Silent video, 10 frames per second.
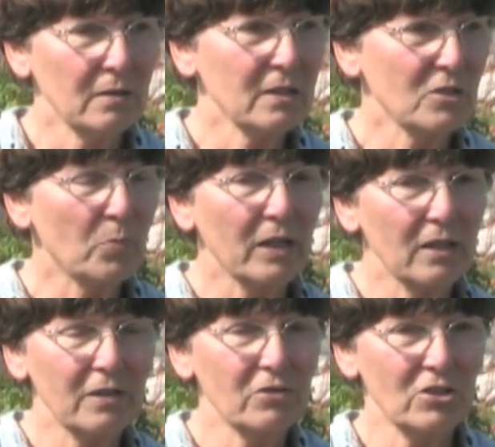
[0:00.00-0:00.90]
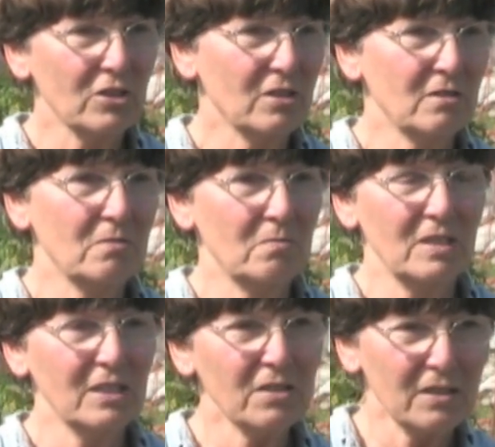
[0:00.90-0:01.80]
that's big enough to just.
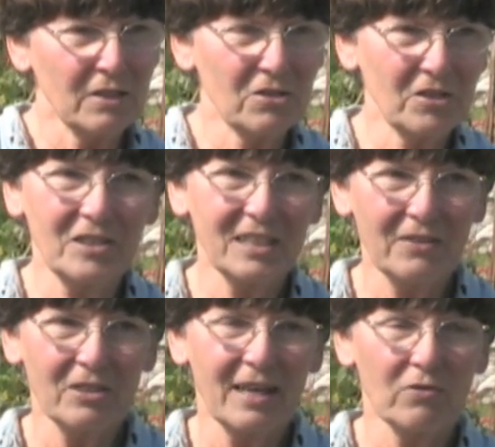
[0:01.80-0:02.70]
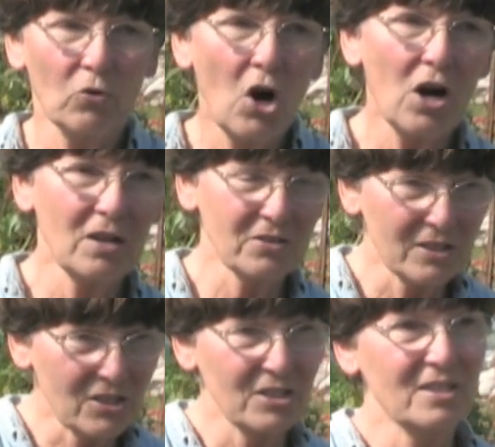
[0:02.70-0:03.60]
It doesn't necessarily even have walls.
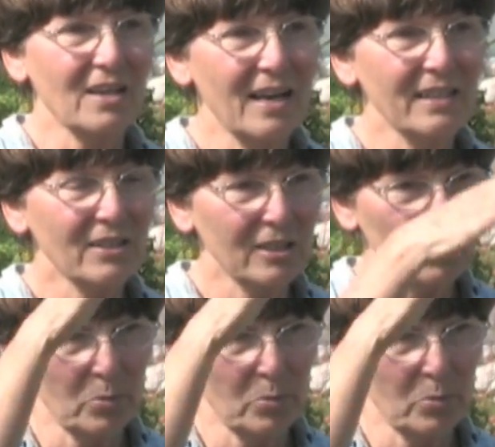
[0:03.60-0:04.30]
It's just a high tunnel to